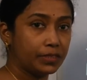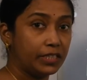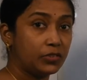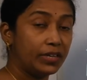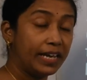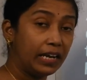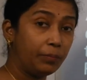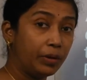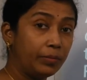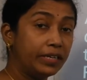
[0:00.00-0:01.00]
it will
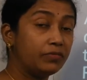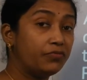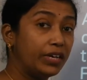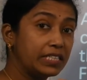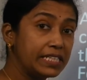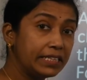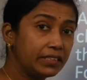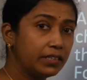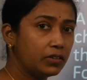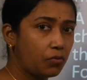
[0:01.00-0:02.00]
help him in
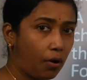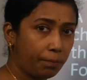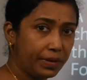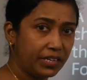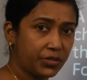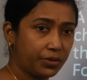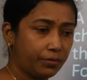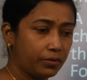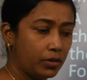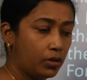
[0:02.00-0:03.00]
facing the
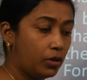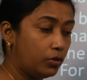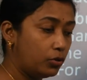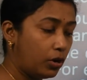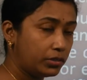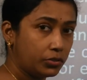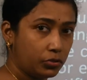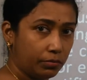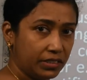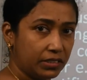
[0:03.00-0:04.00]
competition, not